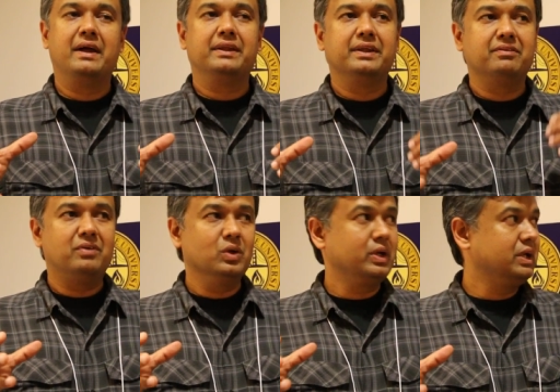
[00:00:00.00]
Then the
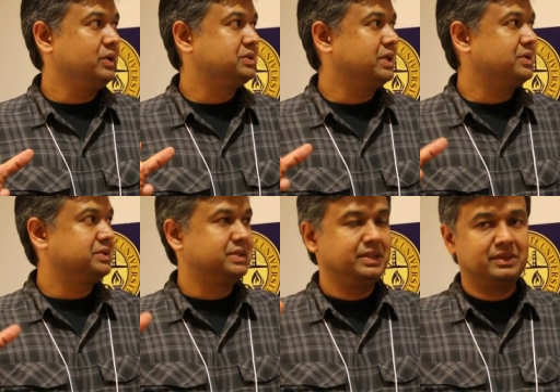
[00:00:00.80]
following year, you start to
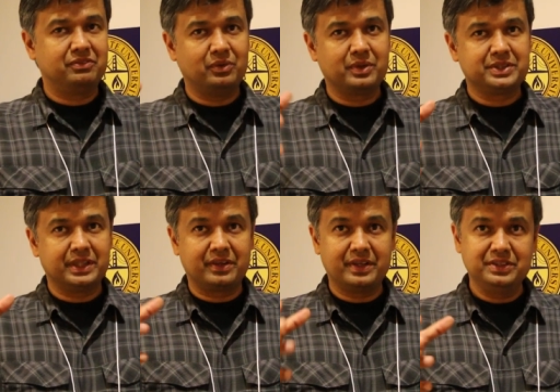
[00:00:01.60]
see the focus
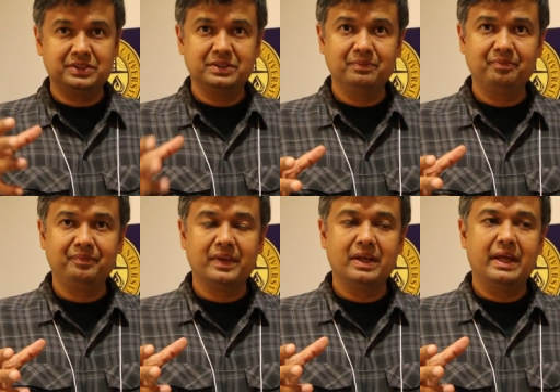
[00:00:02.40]
increase.
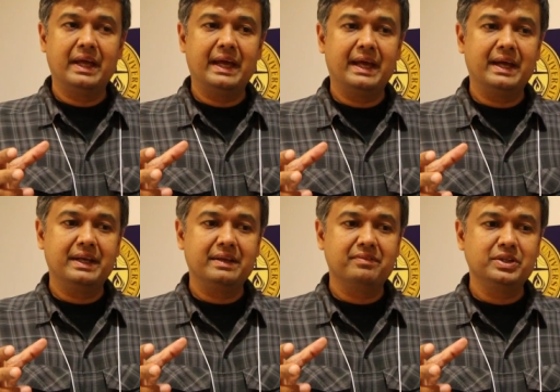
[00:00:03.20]

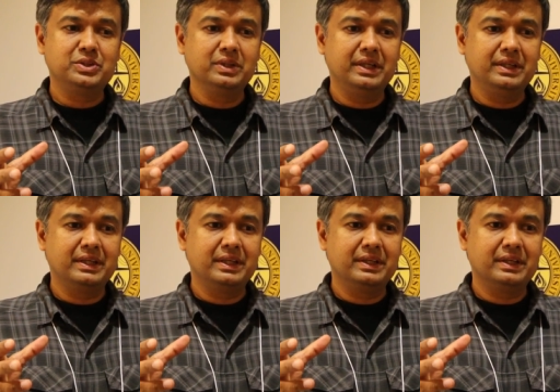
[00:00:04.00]
And eventually,
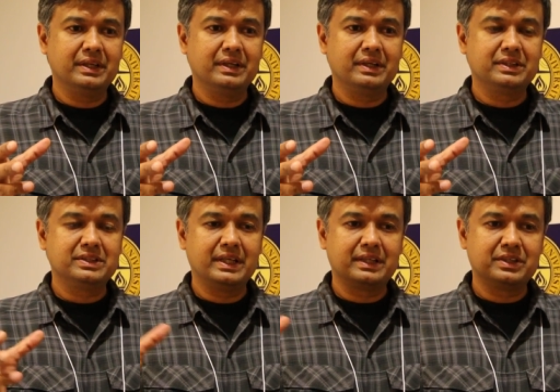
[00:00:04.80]
then
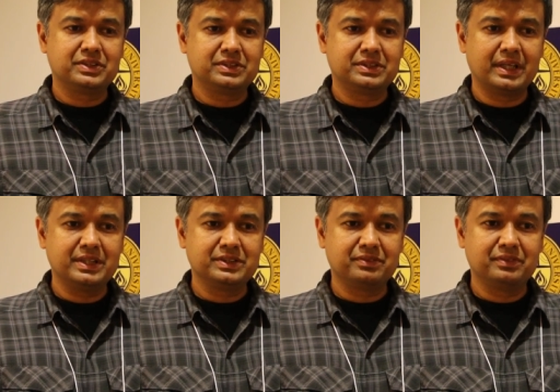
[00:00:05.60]
it's like the
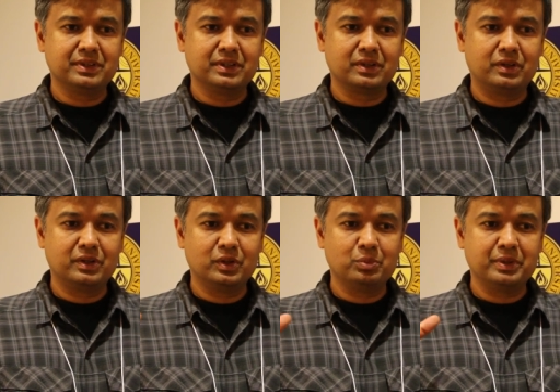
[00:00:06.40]
size of the
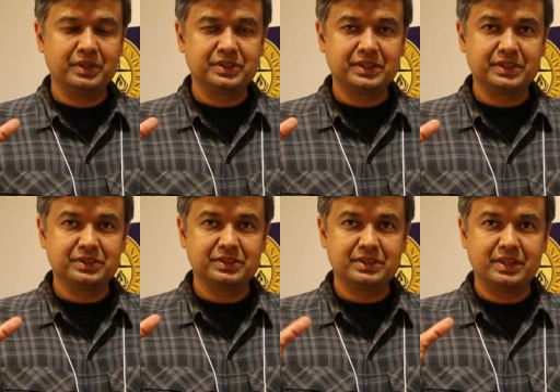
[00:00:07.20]
group and the
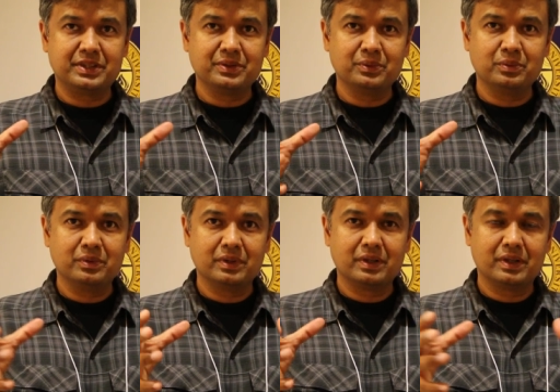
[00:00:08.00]
sessions start to
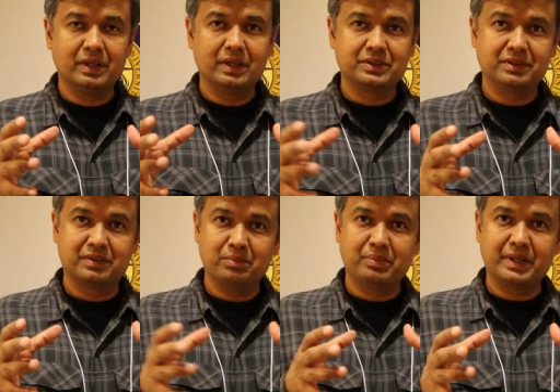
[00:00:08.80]
uh, sort
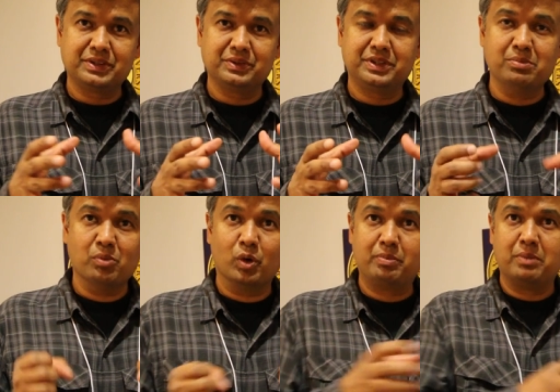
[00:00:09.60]
of compress. You see
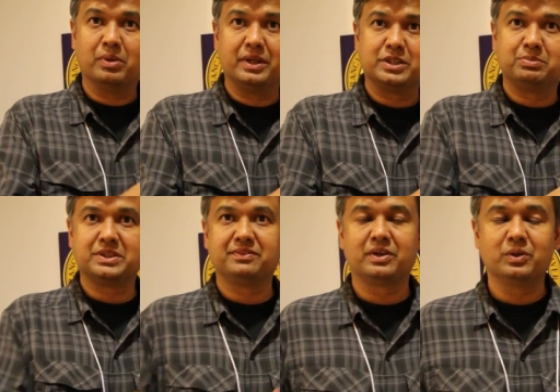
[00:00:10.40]
more people in a
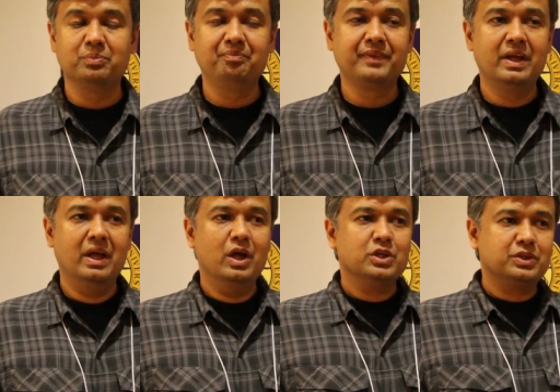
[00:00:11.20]
specific room.
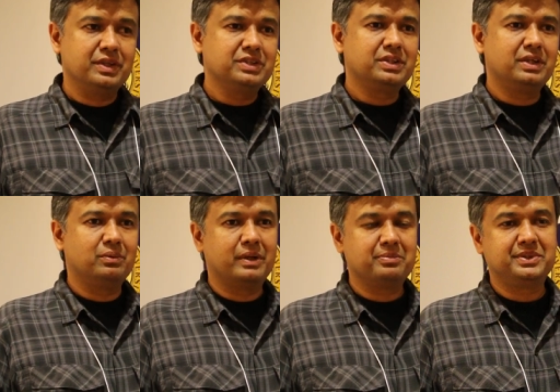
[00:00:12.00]
So this year,
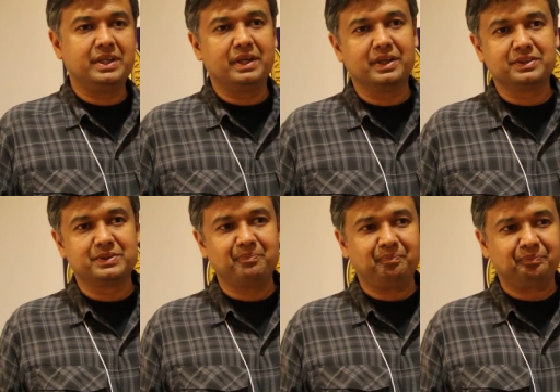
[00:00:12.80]
what I'm seeing is,